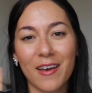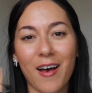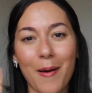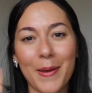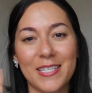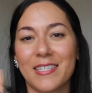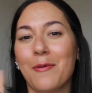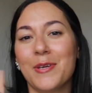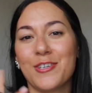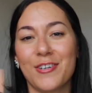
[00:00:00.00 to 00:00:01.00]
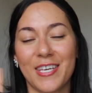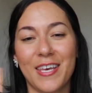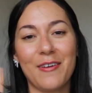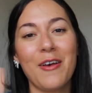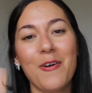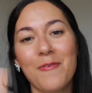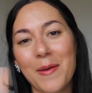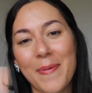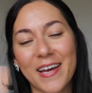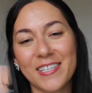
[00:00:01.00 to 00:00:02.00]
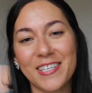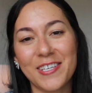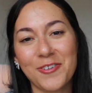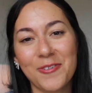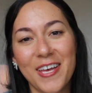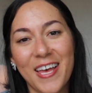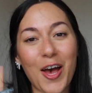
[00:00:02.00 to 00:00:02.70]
comments and I'll be sure to get right back to you.